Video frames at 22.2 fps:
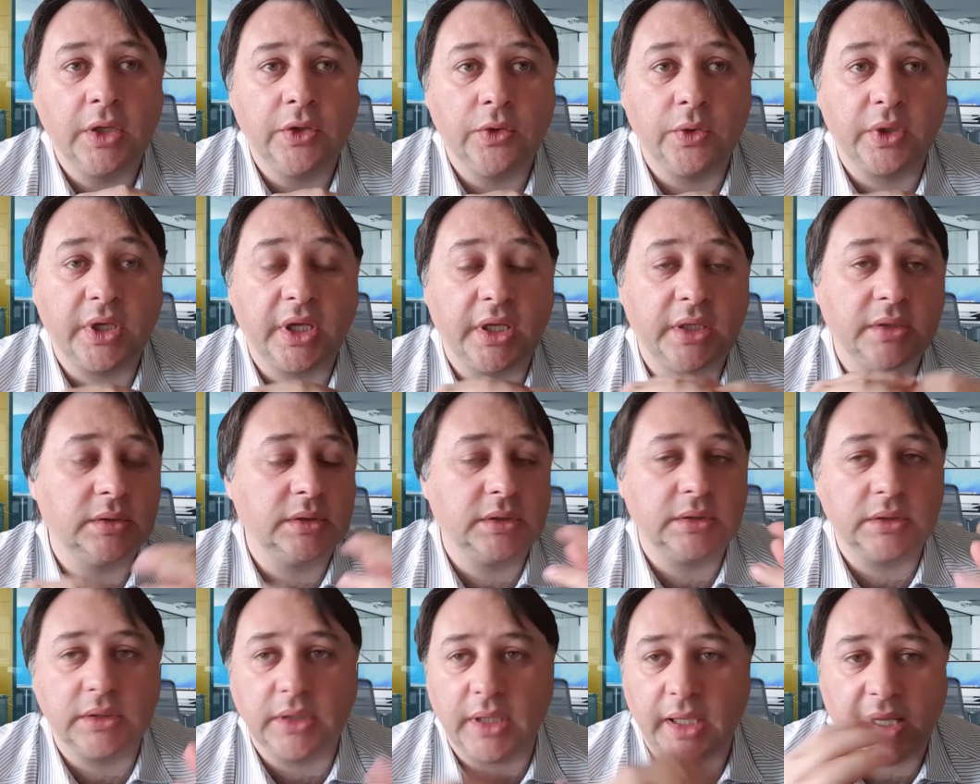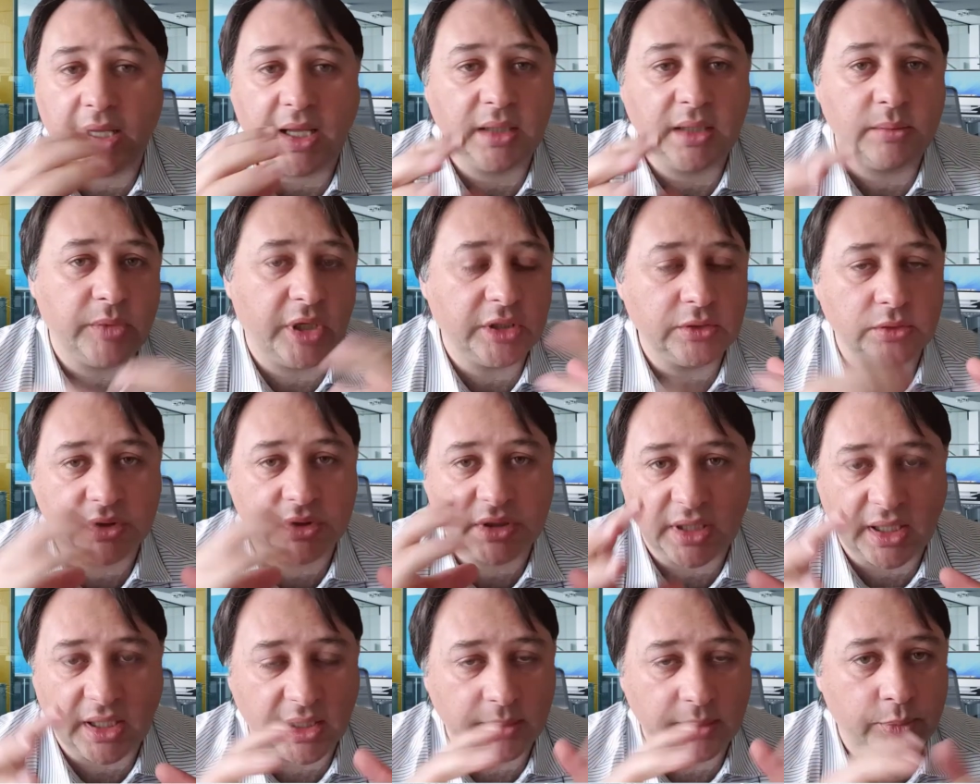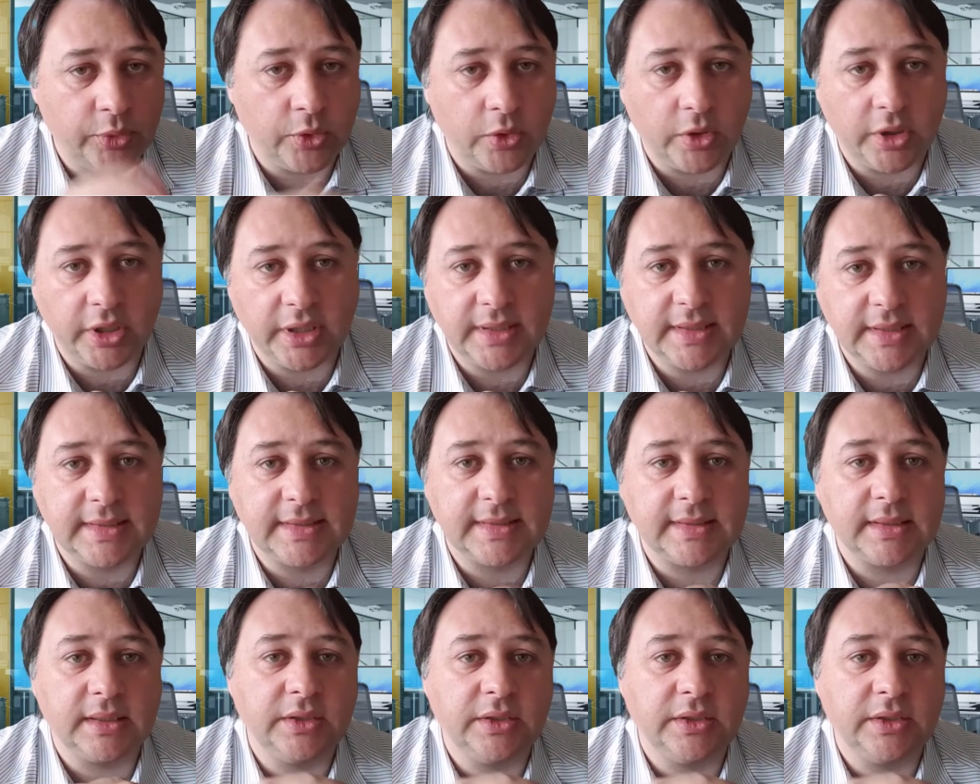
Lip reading: You can add manual type points.